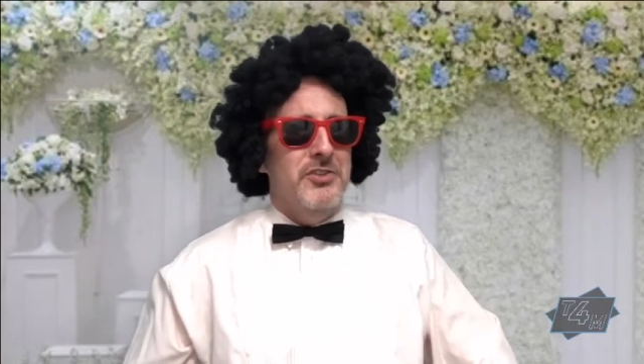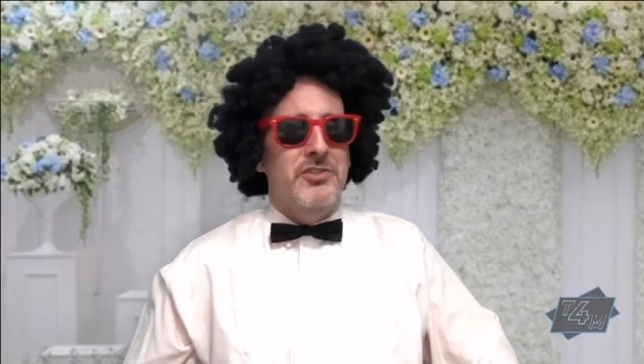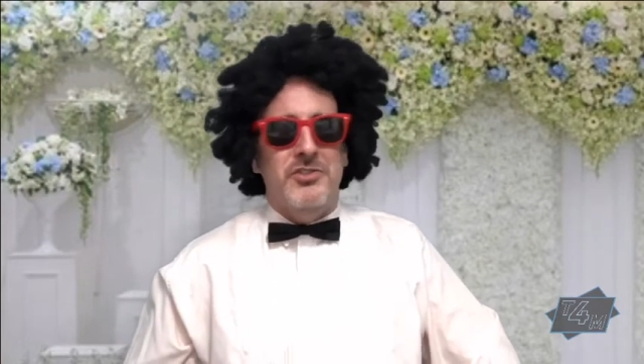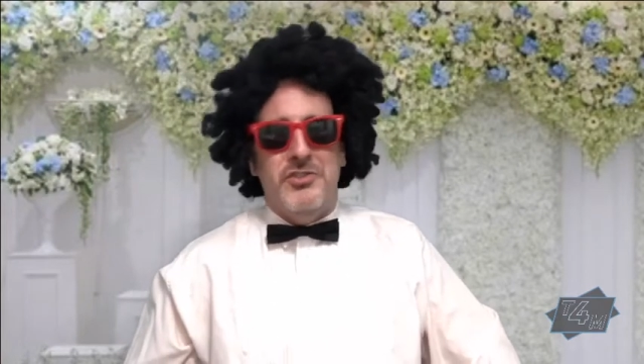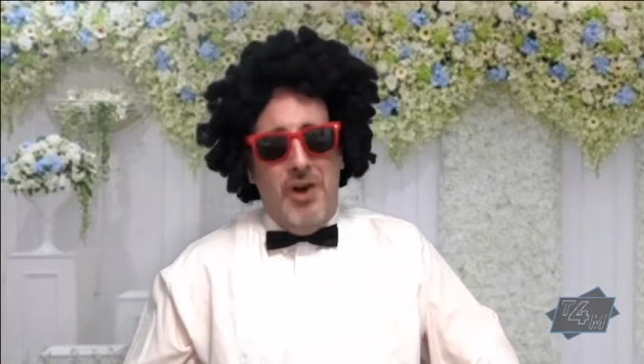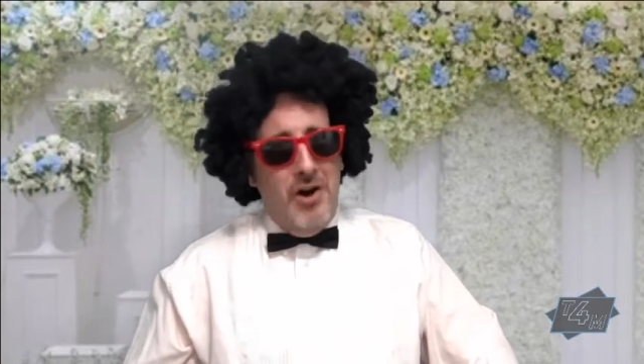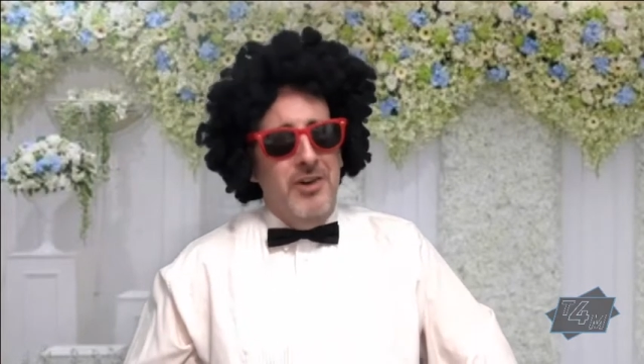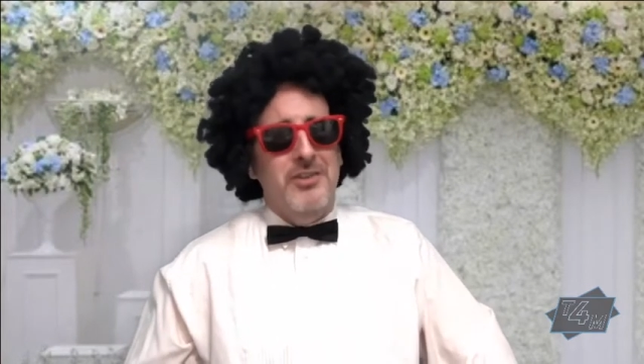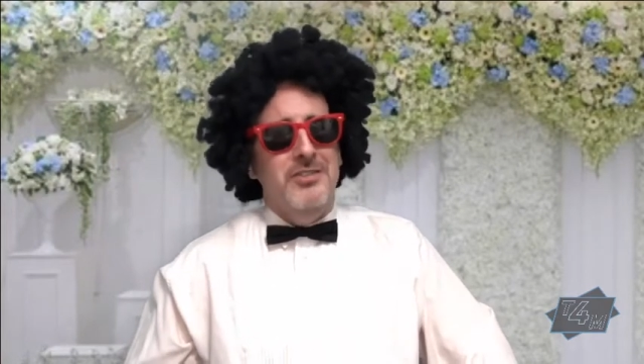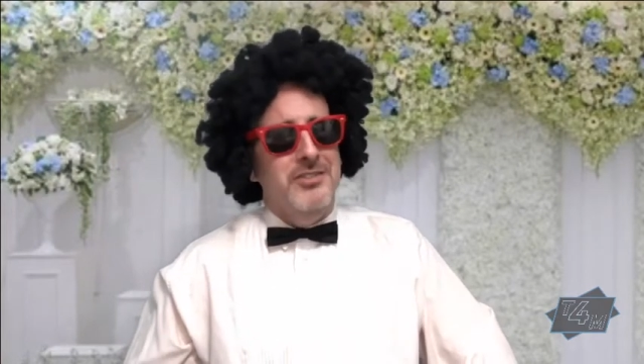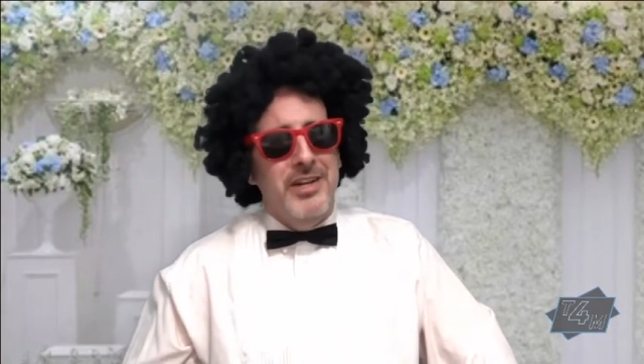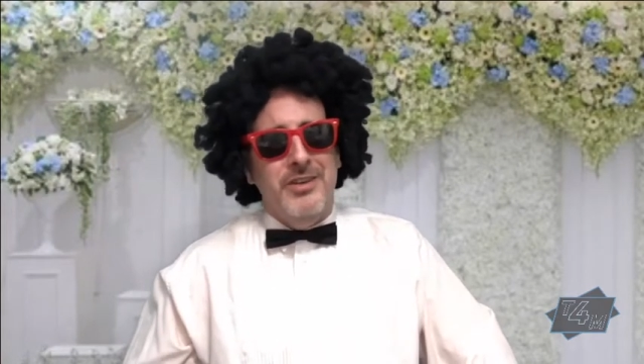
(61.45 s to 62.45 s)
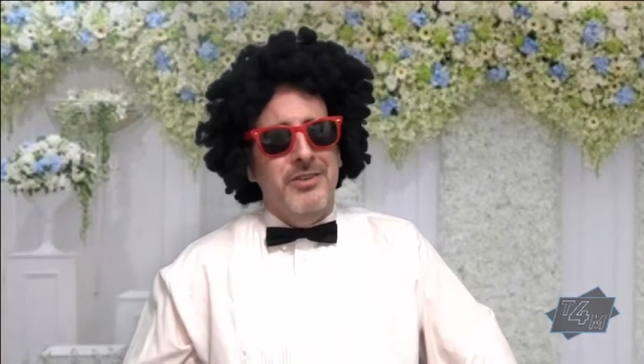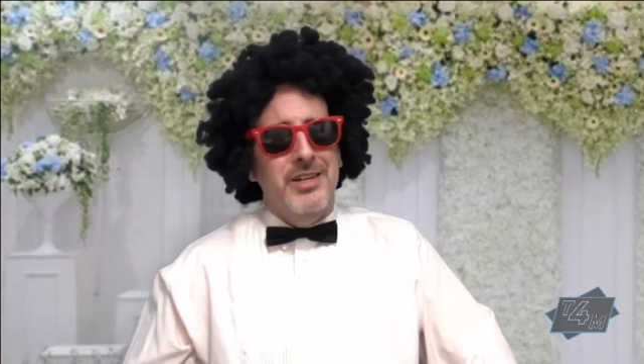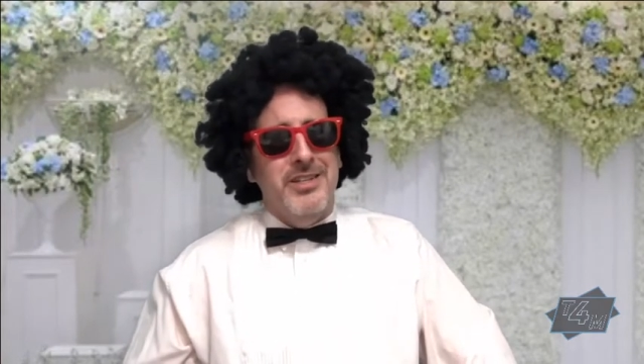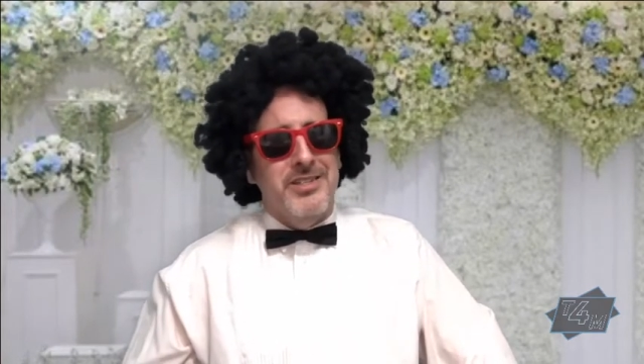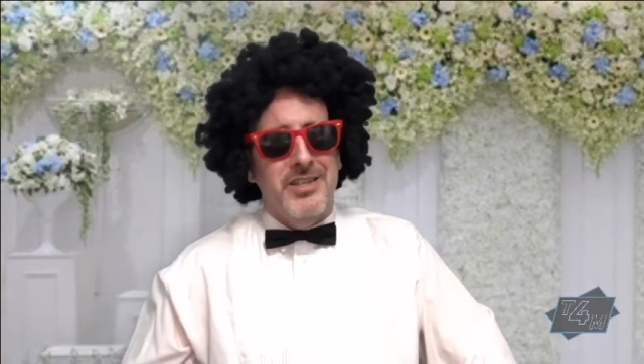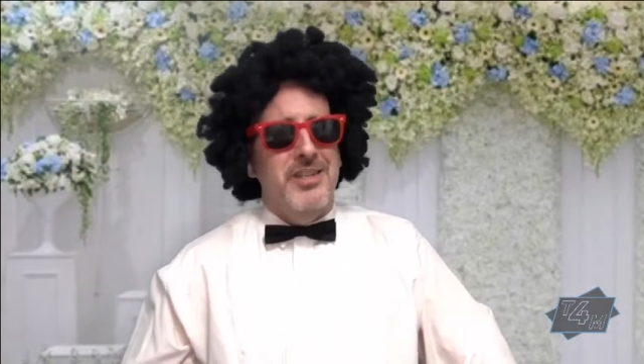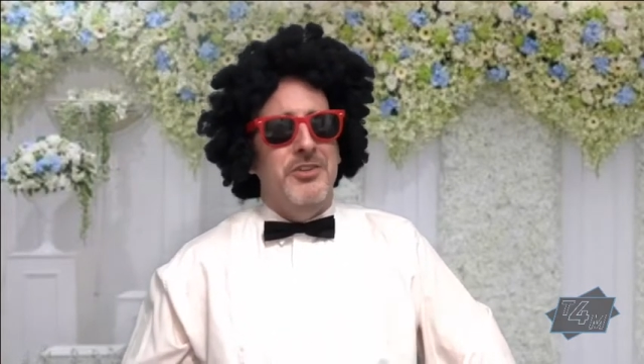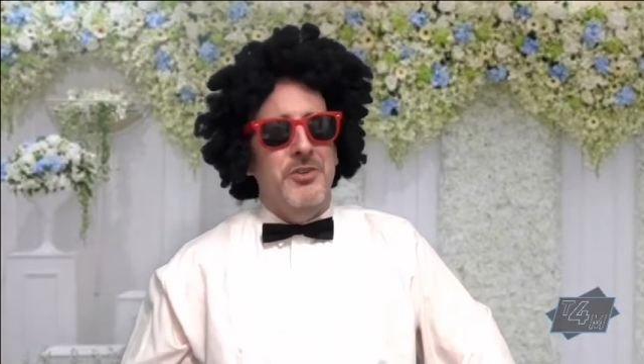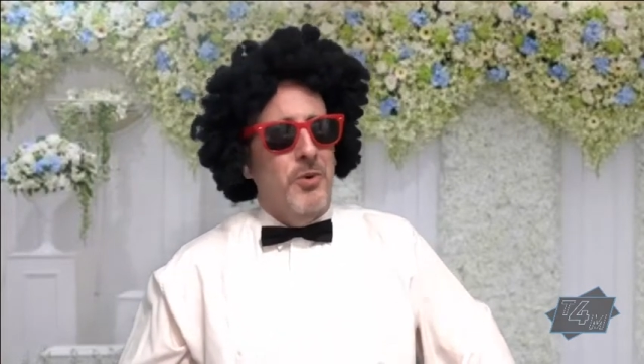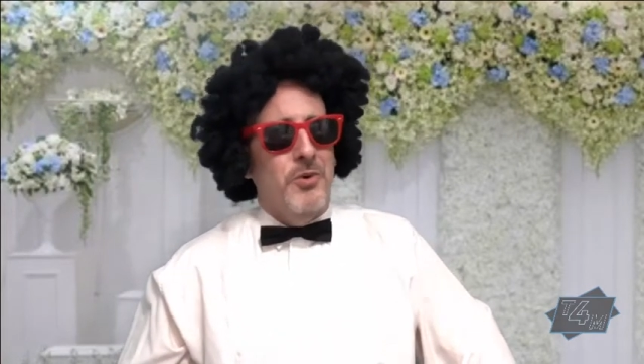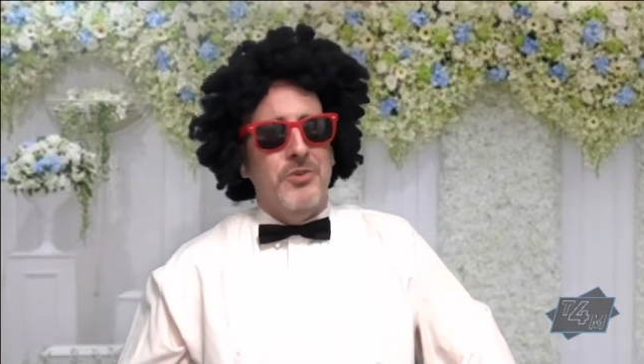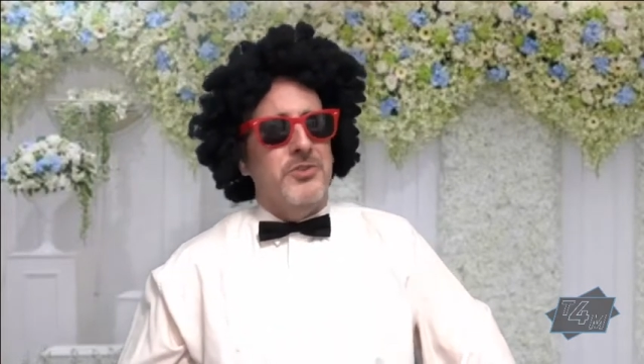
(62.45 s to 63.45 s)
song lyrics in
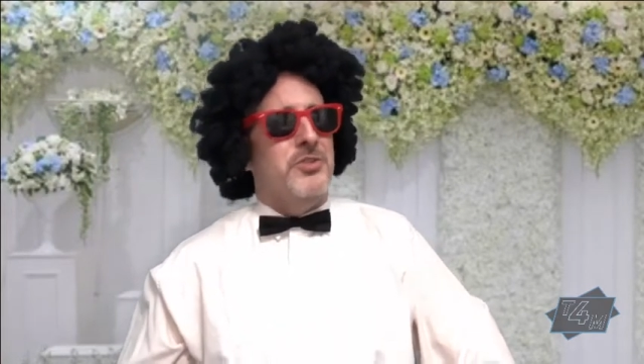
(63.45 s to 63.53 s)
your